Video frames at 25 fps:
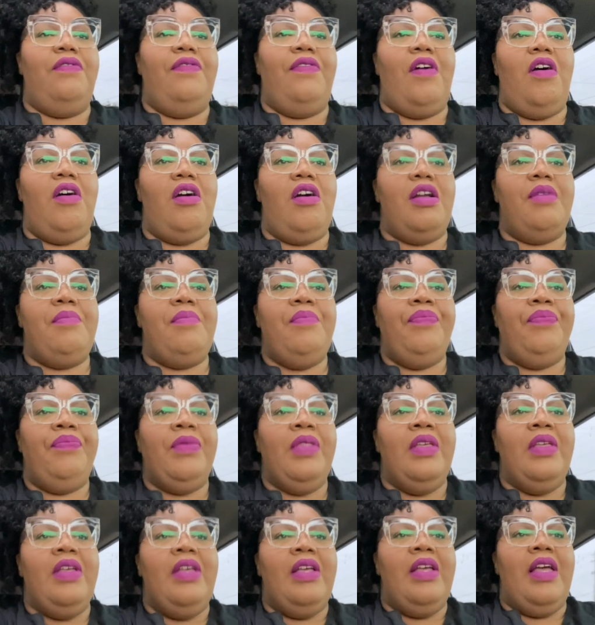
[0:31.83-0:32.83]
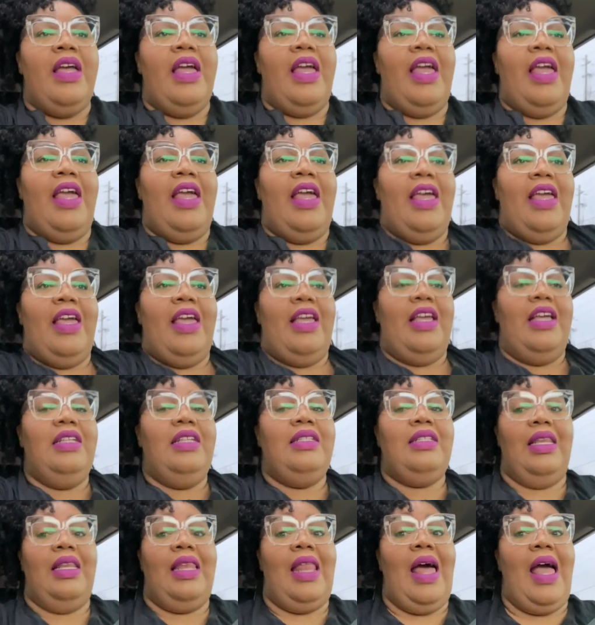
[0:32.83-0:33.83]
far, and
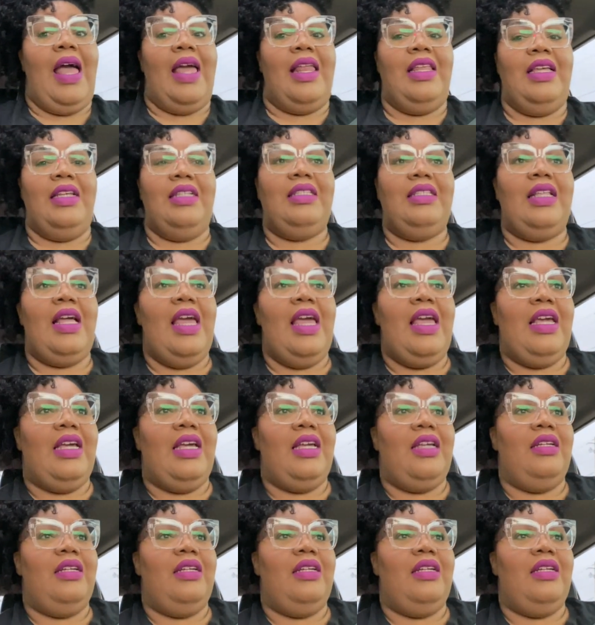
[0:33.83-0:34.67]
it's a lot. It's like